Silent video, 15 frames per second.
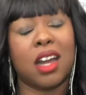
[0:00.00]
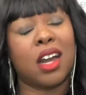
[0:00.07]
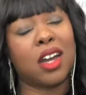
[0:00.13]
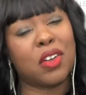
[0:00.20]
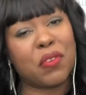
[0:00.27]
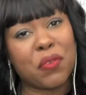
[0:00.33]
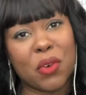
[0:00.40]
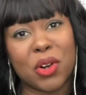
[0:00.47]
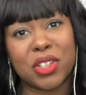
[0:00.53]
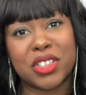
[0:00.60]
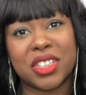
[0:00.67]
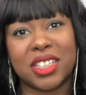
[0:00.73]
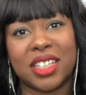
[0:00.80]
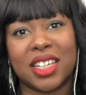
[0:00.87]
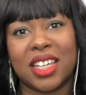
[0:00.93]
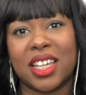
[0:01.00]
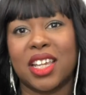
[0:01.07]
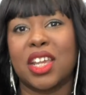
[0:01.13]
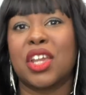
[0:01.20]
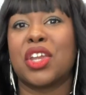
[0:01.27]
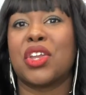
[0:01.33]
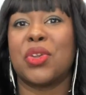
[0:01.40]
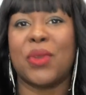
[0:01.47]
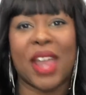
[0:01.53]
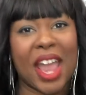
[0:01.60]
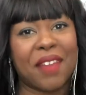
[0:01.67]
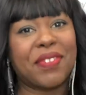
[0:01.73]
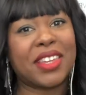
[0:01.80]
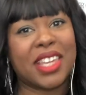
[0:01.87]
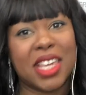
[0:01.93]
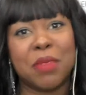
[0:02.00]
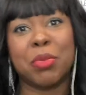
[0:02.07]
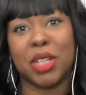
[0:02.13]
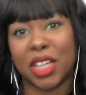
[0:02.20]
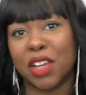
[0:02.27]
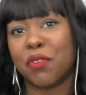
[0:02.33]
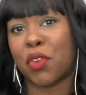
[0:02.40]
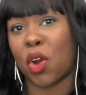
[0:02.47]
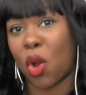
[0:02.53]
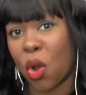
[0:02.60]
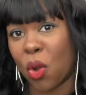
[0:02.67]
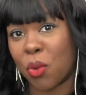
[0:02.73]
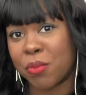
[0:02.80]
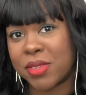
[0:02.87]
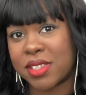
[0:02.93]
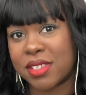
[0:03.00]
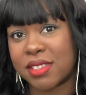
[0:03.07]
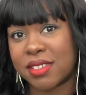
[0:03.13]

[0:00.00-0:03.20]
unfortunately, you have to keep looking for homes.